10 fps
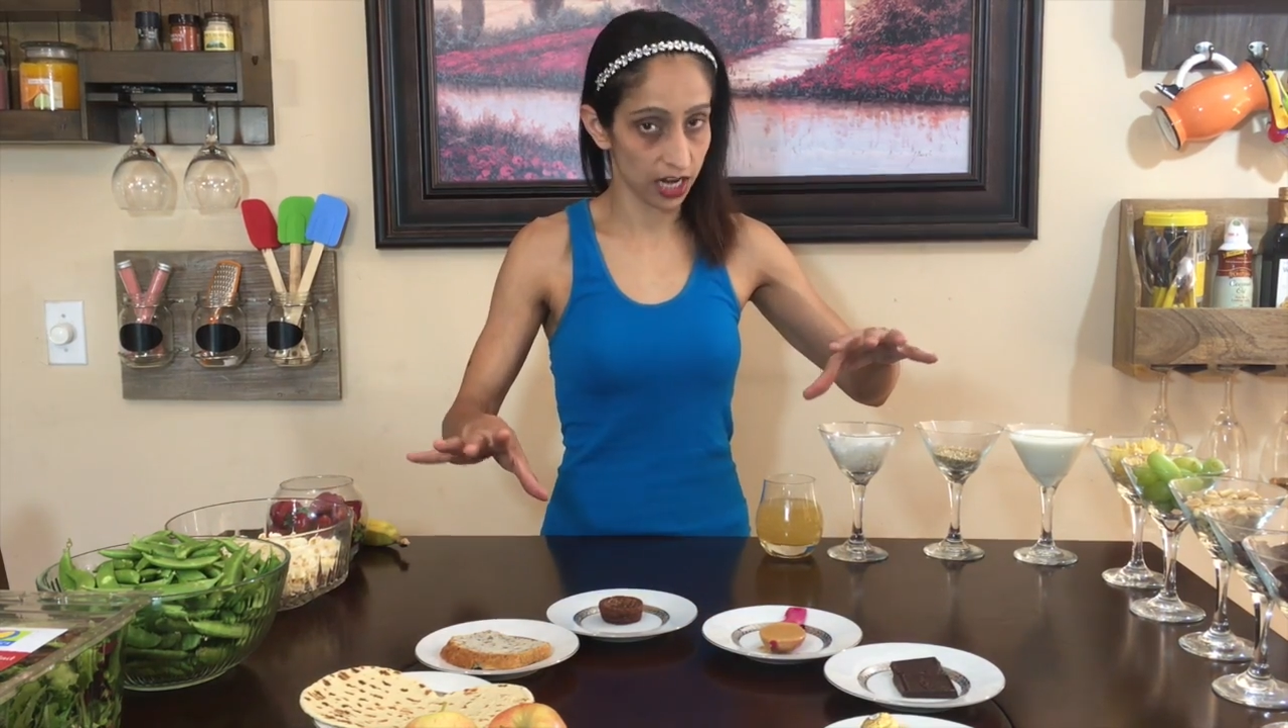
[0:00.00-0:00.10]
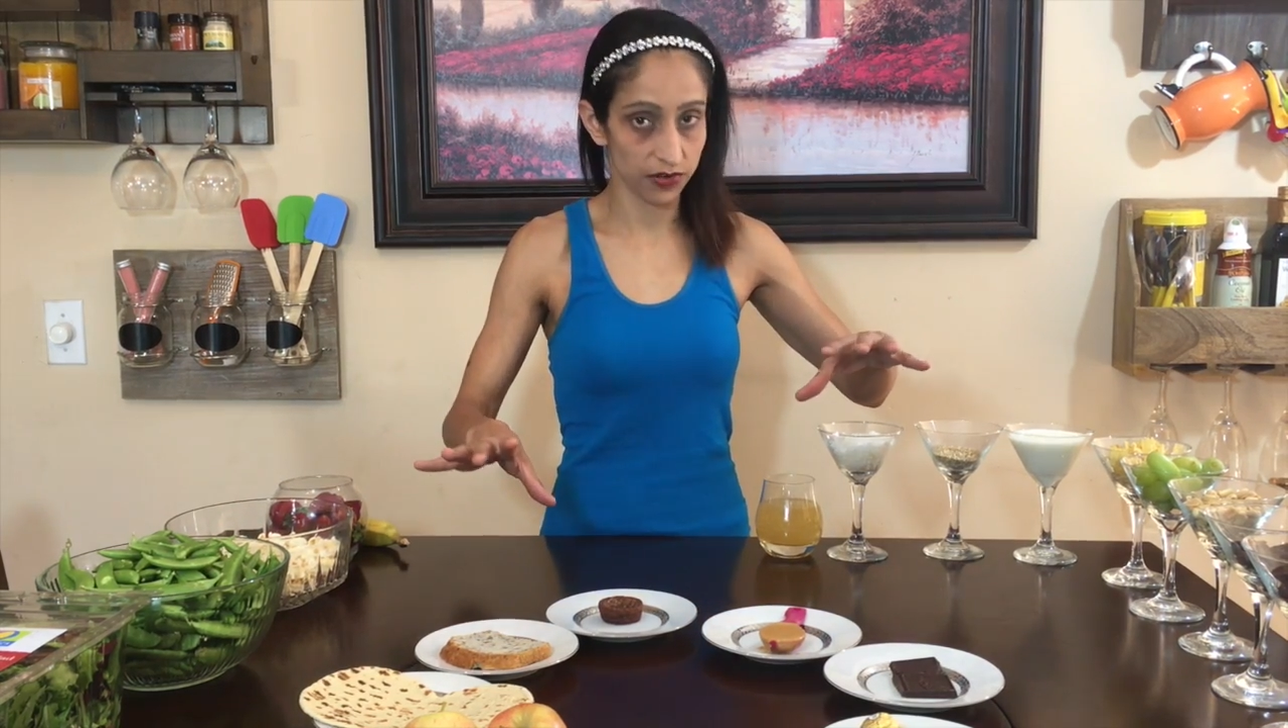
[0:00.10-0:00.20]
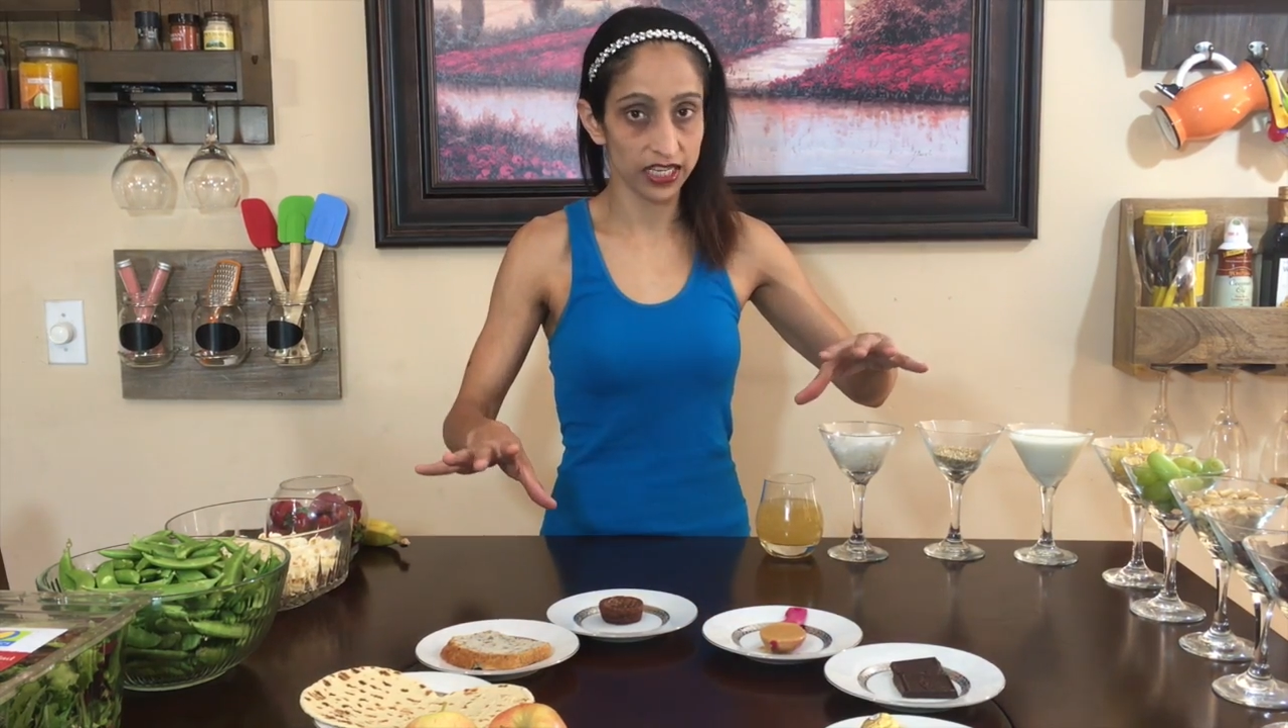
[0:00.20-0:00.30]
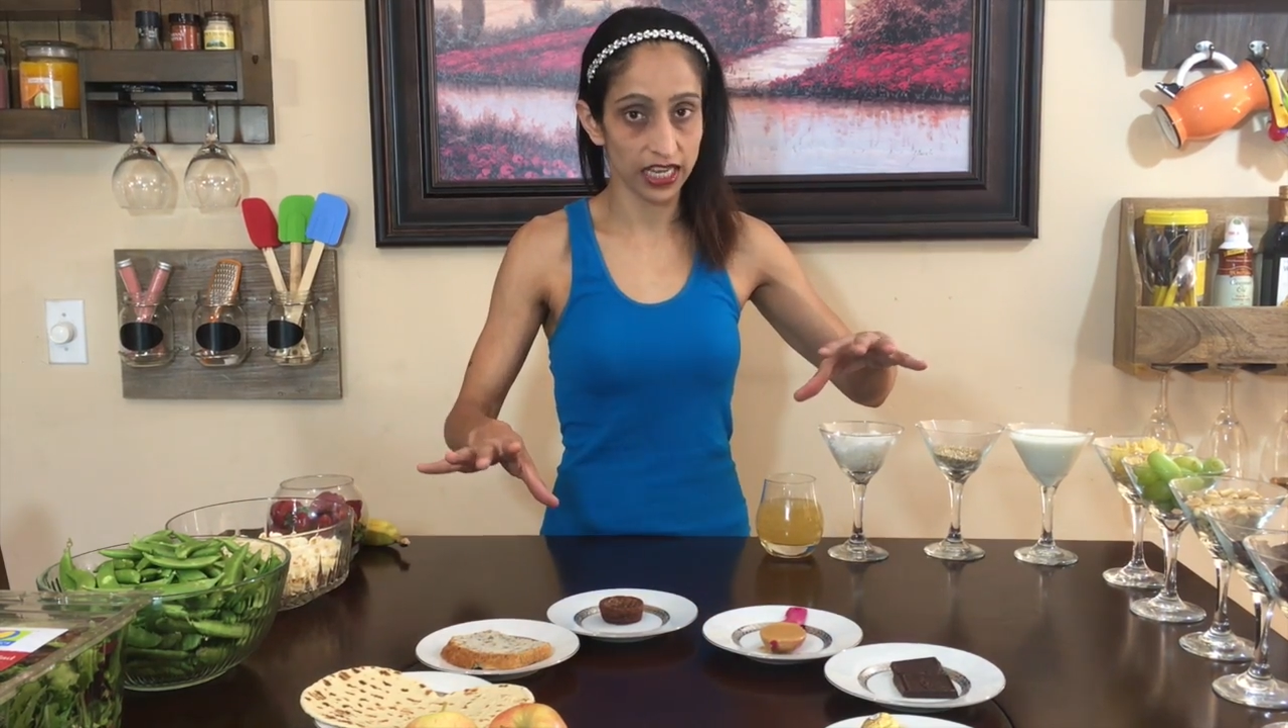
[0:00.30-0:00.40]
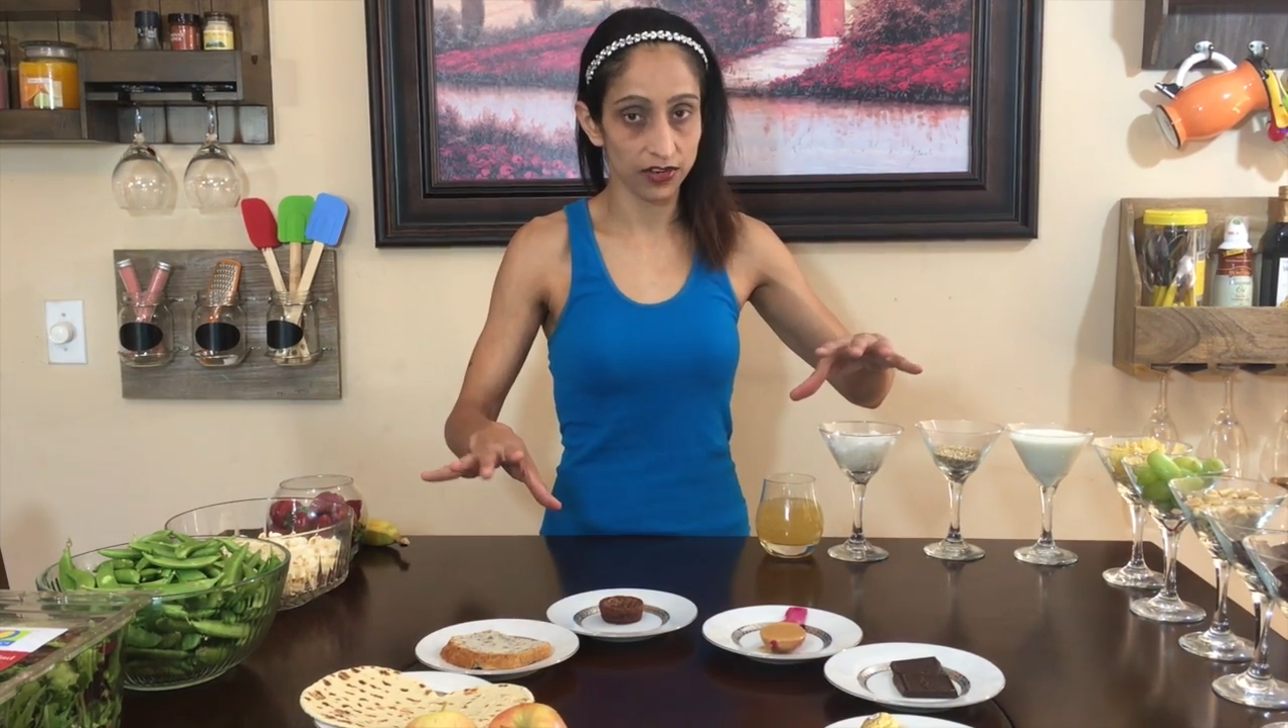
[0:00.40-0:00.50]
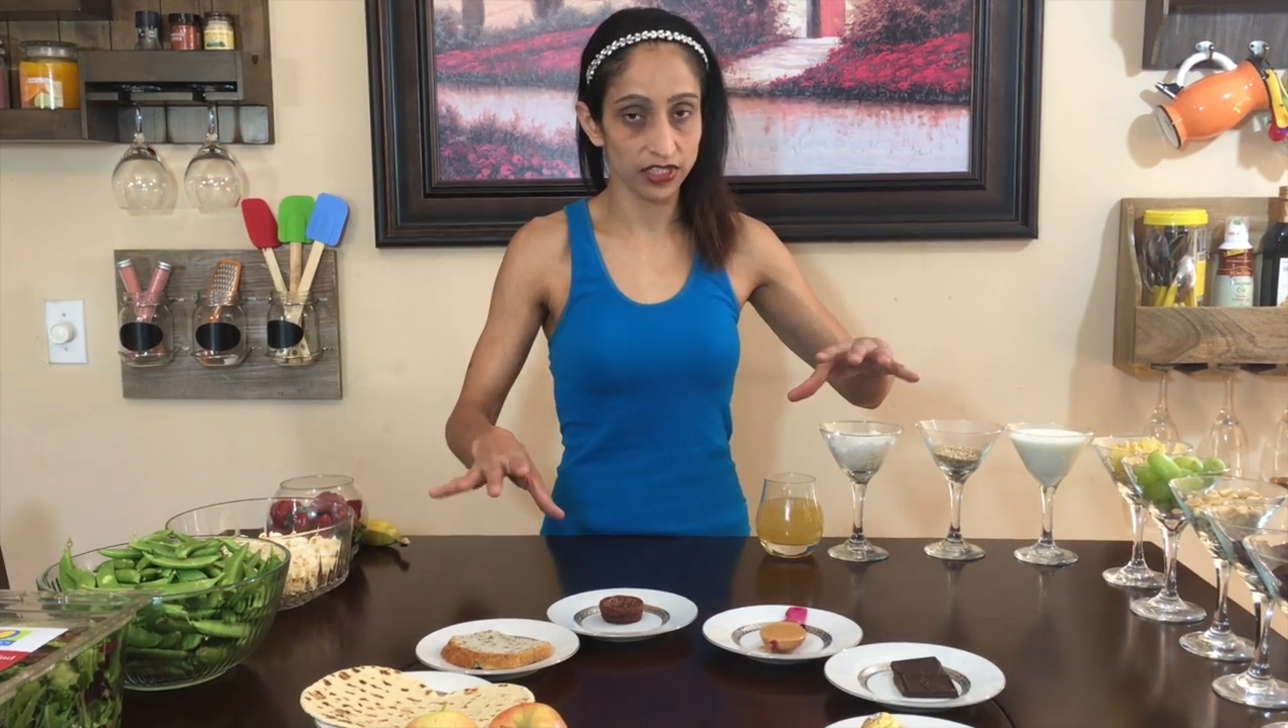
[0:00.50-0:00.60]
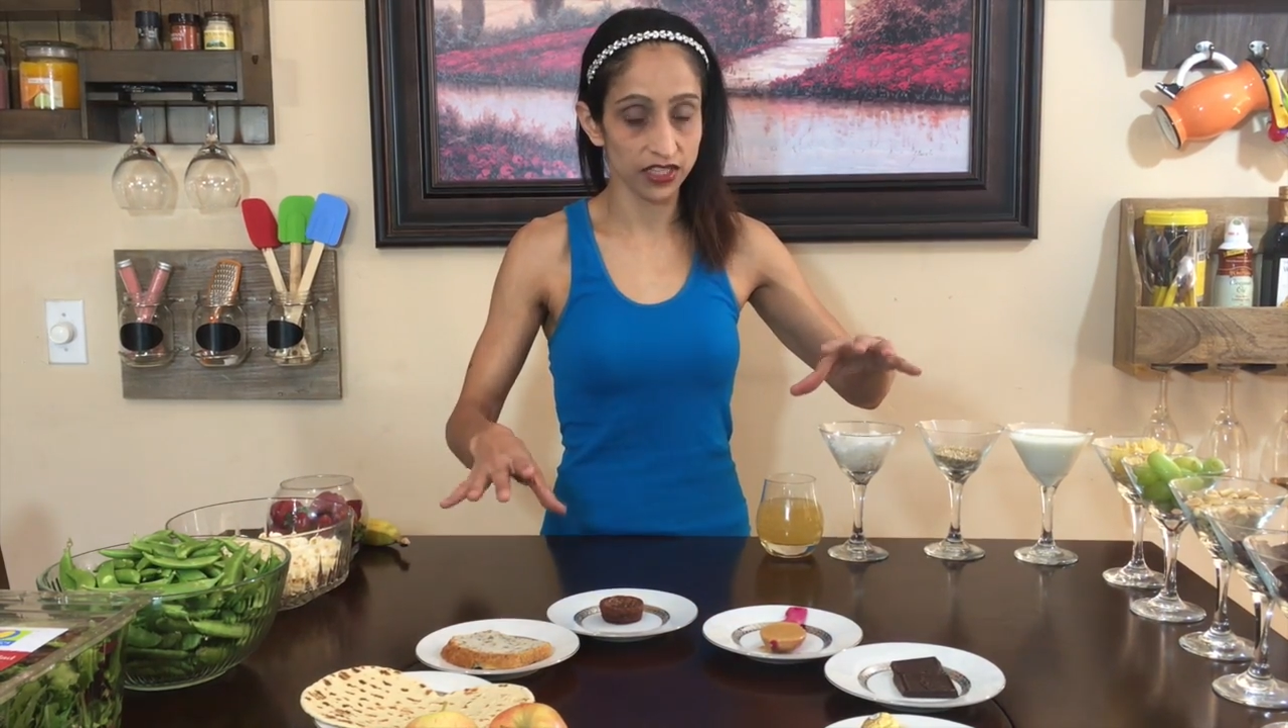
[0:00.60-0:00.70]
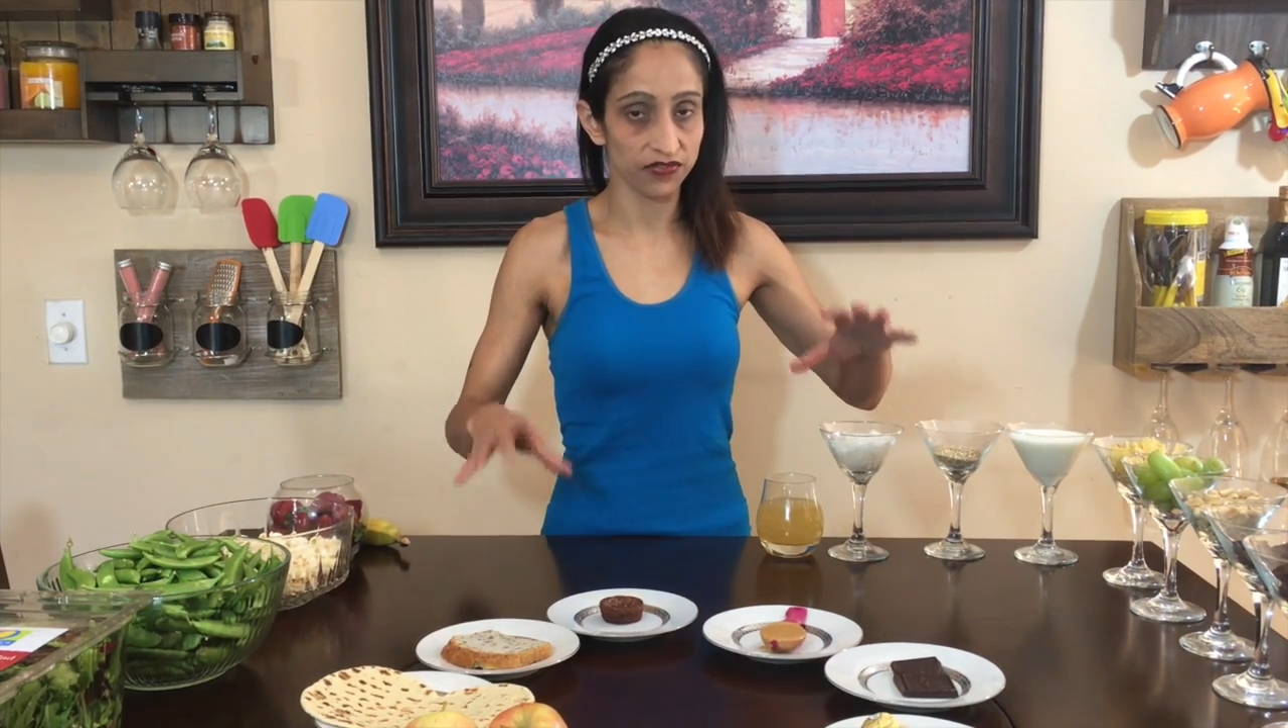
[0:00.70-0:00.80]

100 calories.